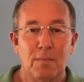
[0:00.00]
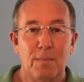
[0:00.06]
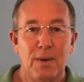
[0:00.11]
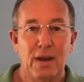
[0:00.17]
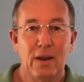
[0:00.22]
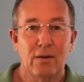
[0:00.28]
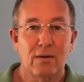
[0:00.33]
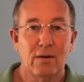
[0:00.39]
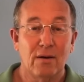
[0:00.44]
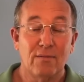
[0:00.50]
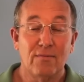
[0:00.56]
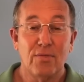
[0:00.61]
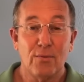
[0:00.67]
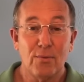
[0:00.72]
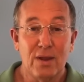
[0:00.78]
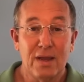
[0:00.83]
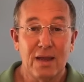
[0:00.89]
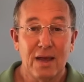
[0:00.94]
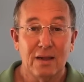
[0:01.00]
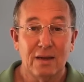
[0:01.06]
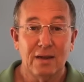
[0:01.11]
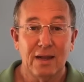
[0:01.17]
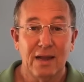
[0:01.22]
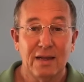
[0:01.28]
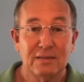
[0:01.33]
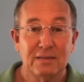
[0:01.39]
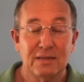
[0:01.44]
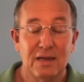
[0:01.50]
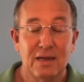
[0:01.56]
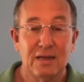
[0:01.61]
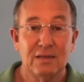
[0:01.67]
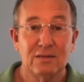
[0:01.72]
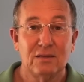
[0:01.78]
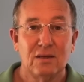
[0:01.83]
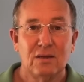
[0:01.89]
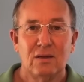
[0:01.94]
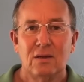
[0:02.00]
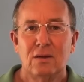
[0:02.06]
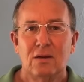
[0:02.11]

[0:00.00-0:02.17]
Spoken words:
a pair of 3-gallon gas tanks